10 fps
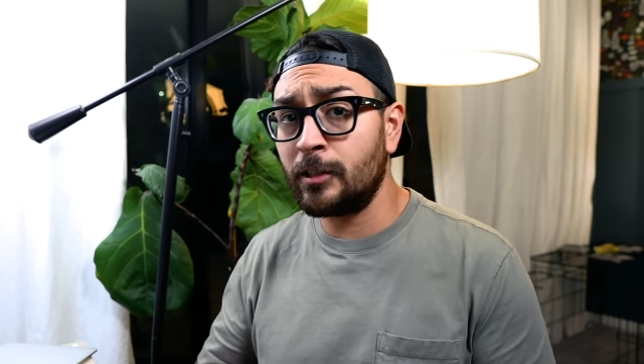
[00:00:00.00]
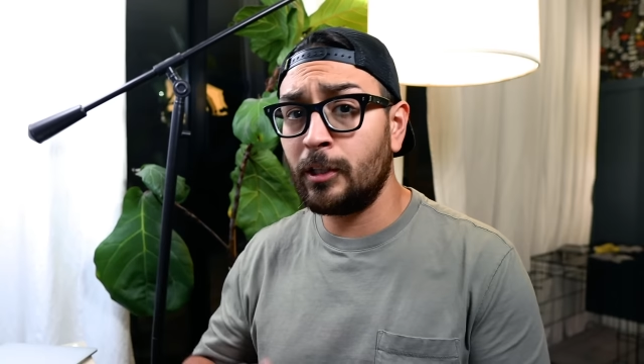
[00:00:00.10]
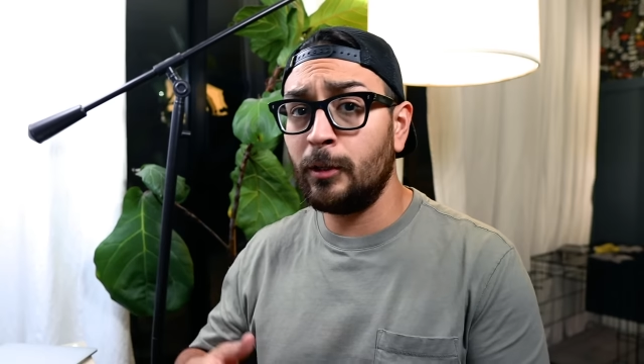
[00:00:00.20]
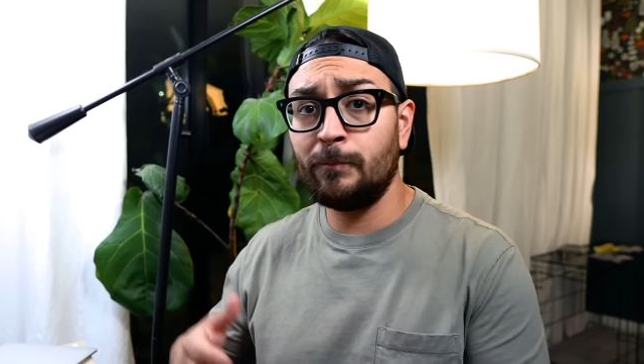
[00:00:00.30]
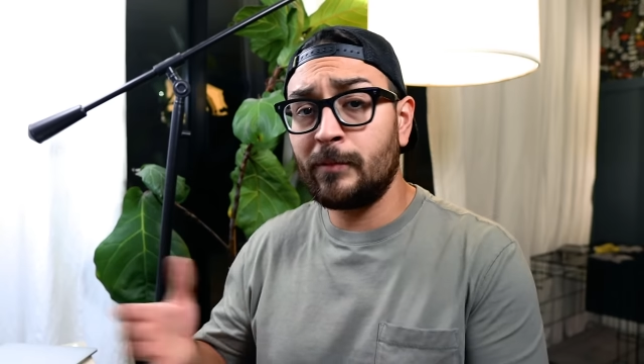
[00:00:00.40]

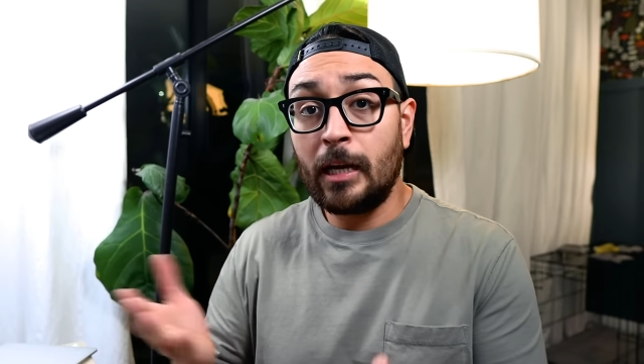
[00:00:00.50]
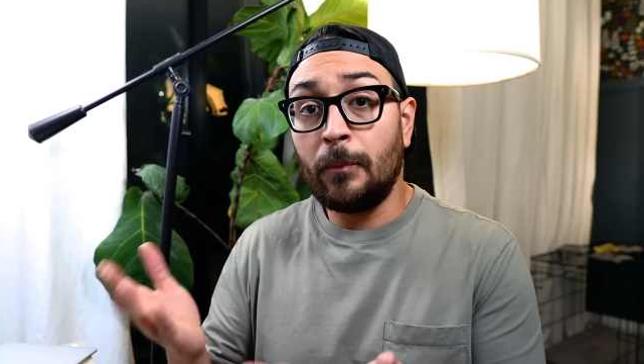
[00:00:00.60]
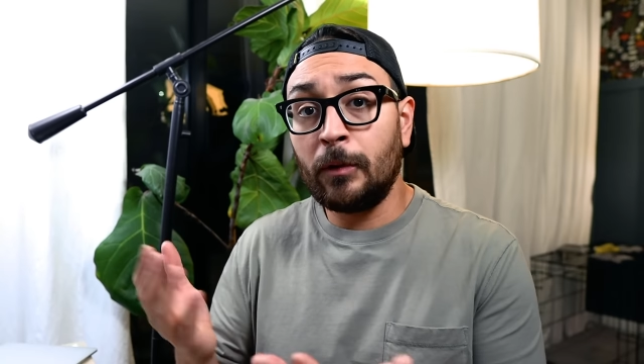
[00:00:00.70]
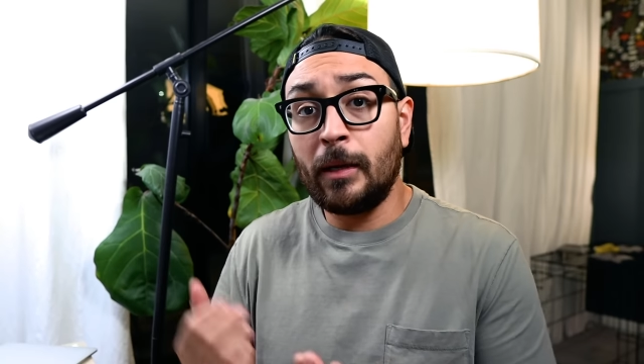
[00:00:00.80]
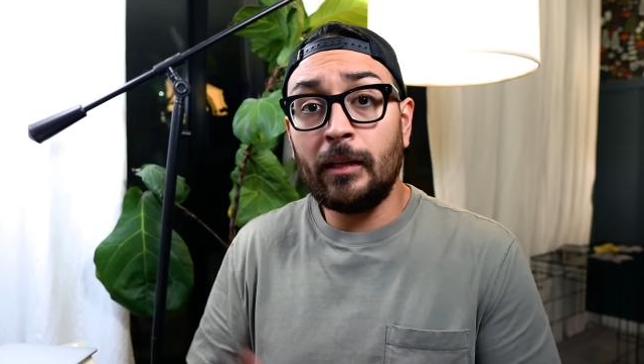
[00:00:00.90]
so sign up
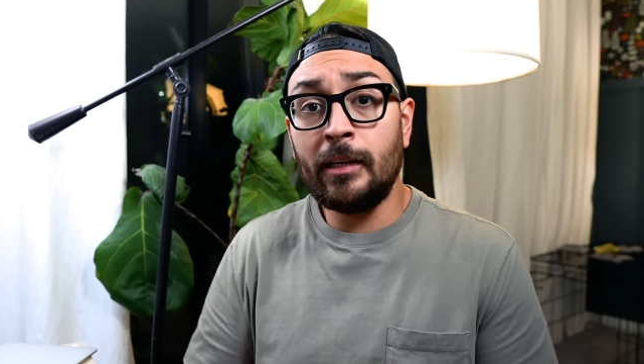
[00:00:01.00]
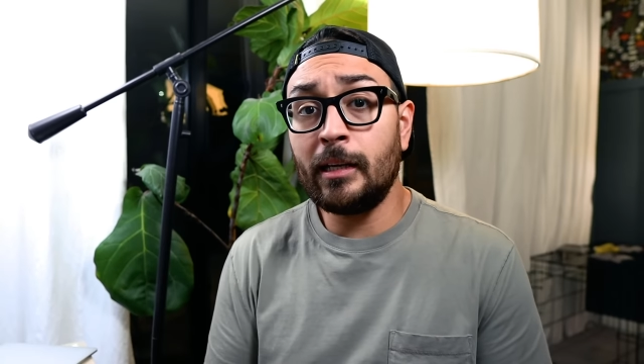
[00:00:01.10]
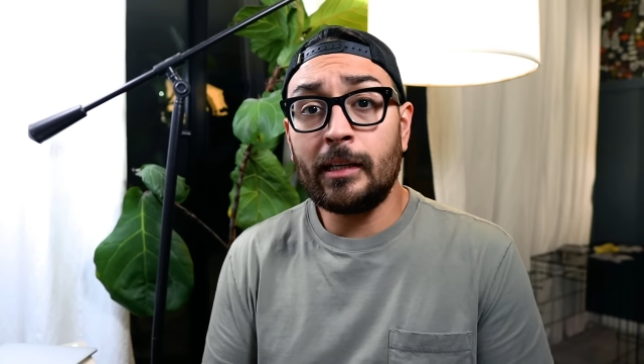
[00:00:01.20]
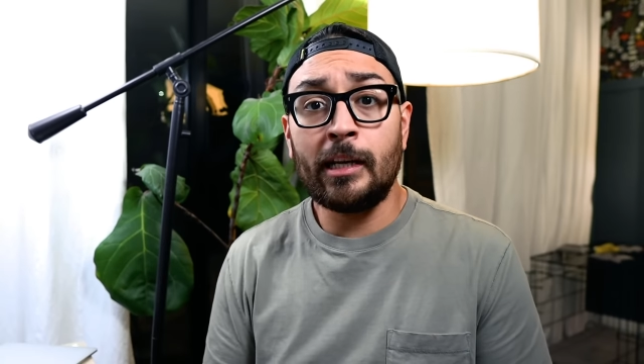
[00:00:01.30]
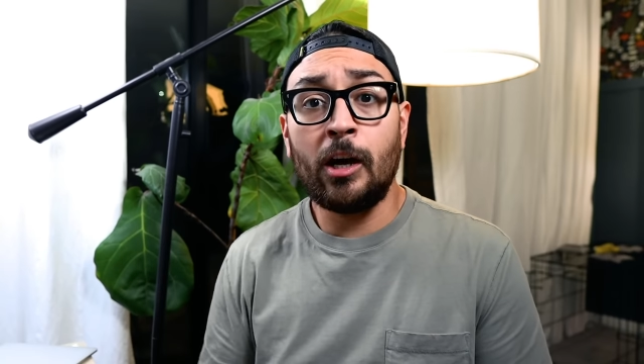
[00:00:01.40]
with my link
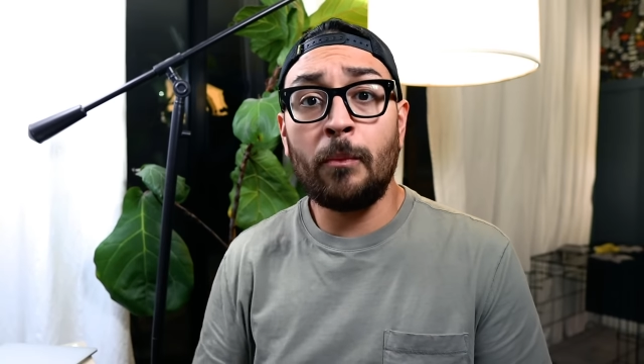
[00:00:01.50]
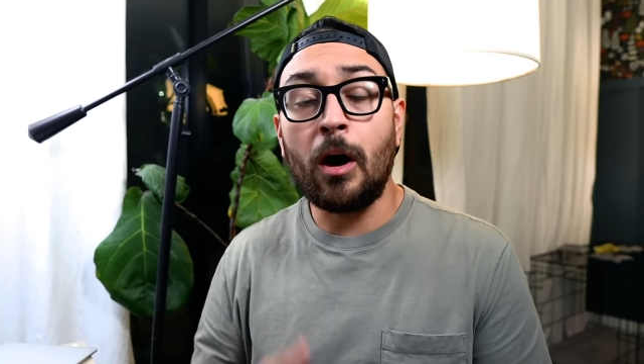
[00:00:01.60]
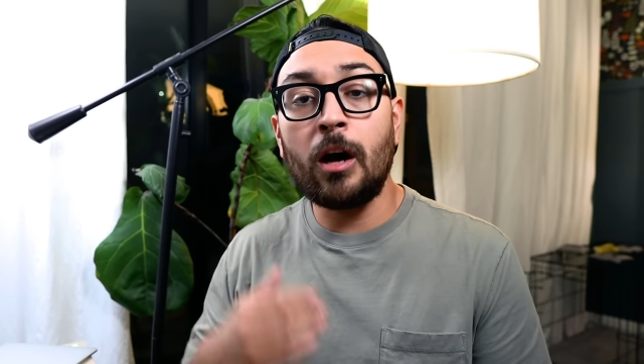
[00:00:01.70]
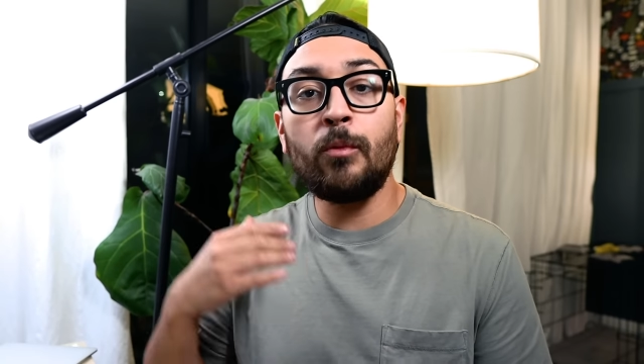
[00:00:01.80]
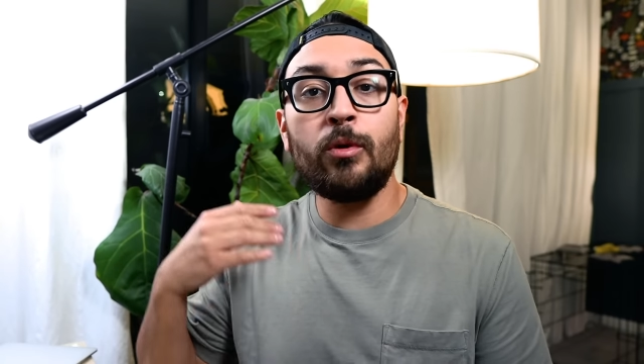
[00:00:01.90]
and I can help
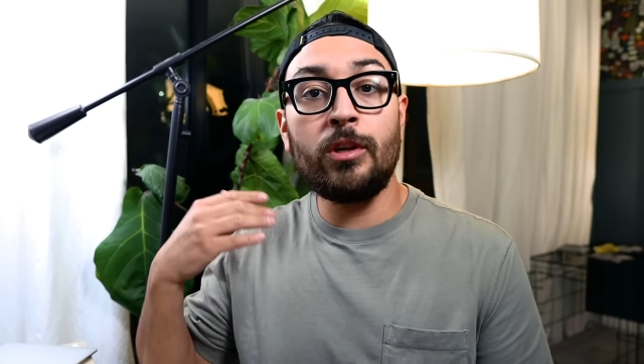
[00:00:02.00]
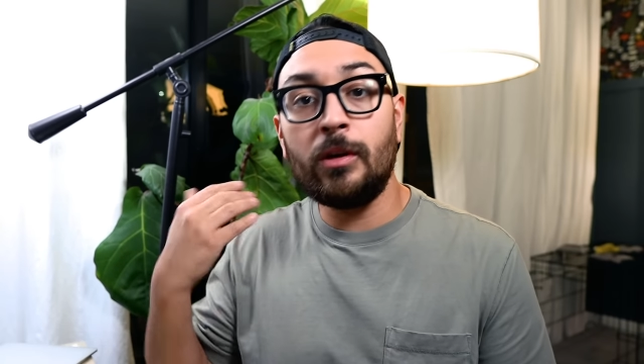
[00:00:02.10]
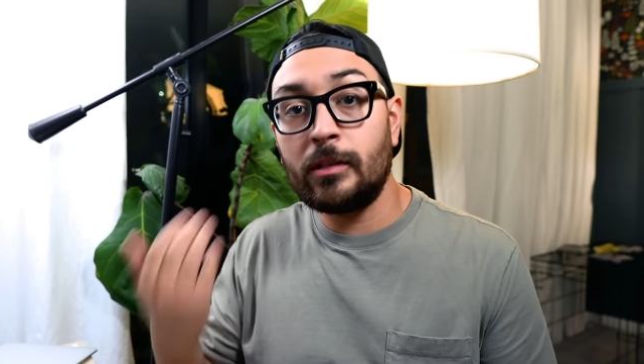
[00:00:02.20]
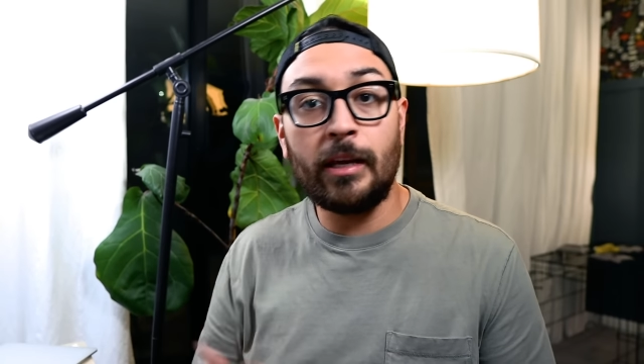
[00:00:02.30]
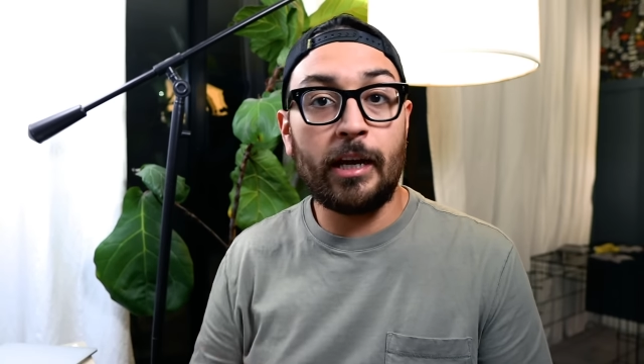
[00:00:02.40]
onboard you
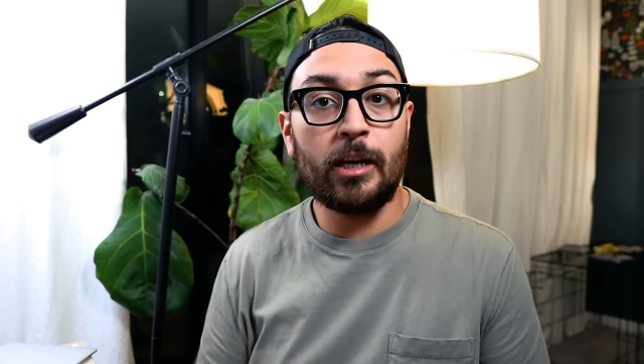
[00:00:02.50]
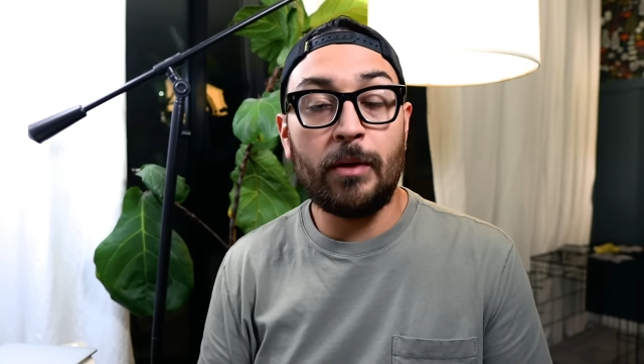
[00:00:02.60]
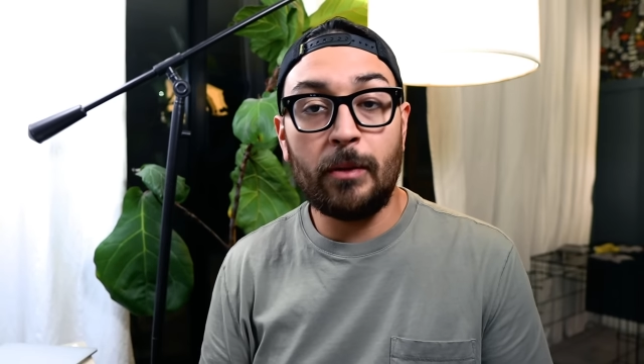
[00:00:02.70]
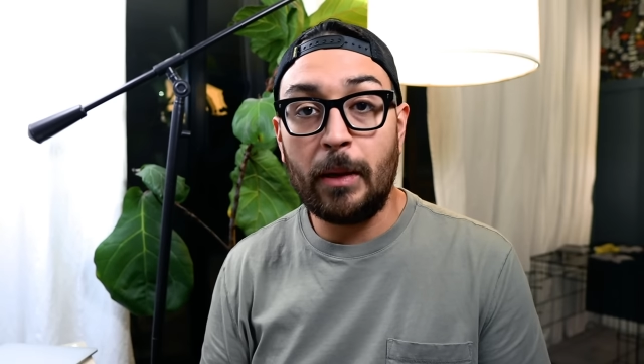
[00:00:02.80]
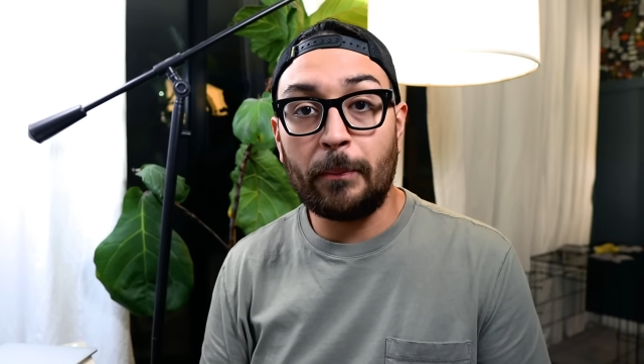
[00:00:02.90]
onto the
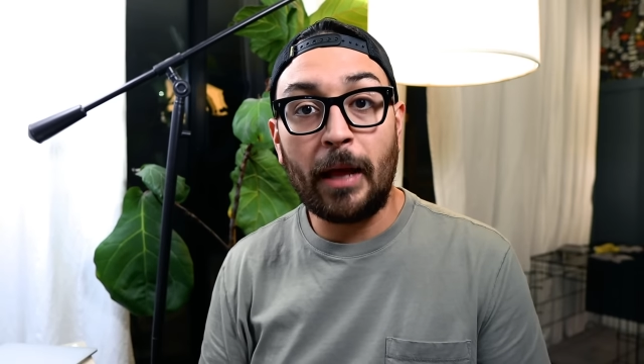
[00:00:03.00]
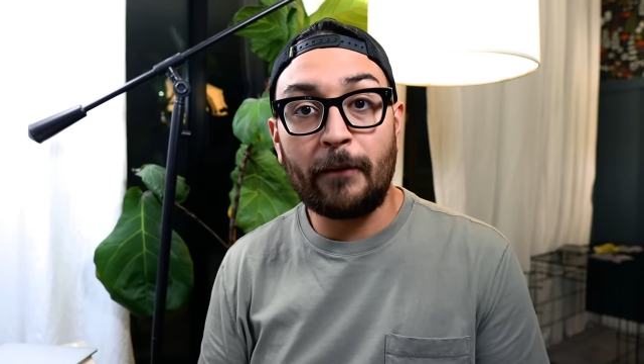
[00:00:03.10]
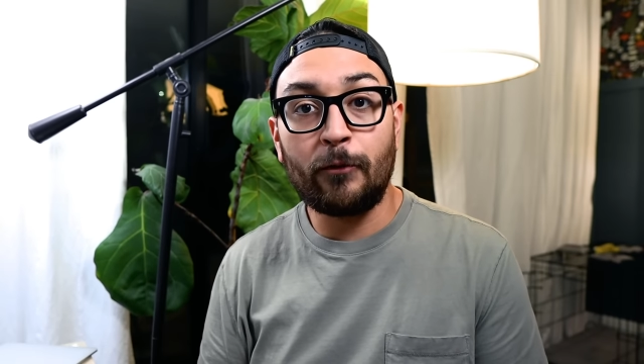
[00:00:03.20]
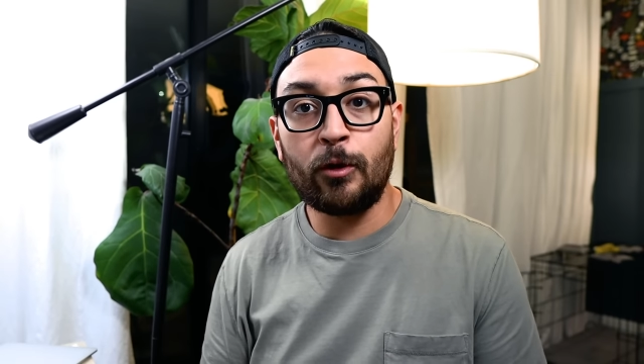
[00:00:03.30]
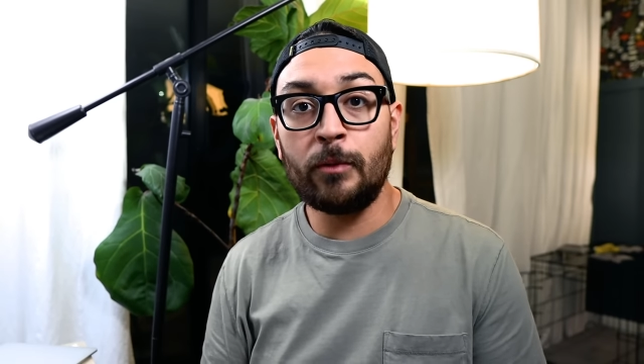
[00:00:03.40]
Airbnb
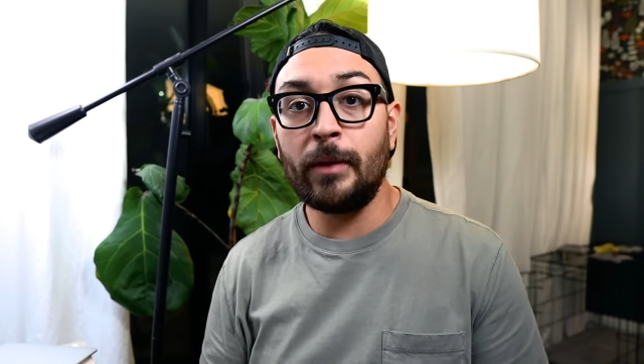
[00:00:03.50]
platform